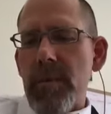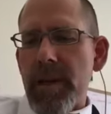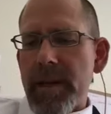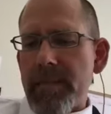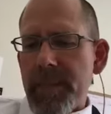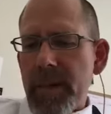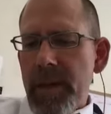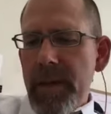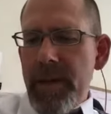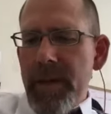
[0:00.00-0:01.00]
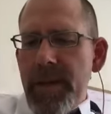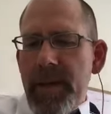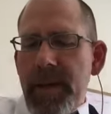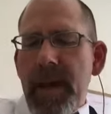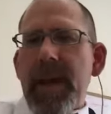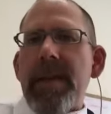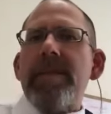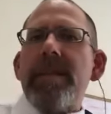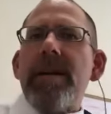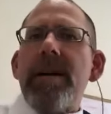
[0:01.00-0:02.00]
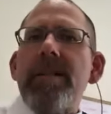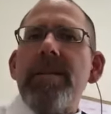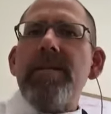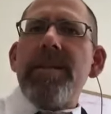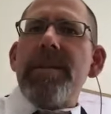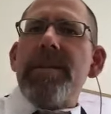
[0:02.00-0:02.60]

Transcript: way. And I love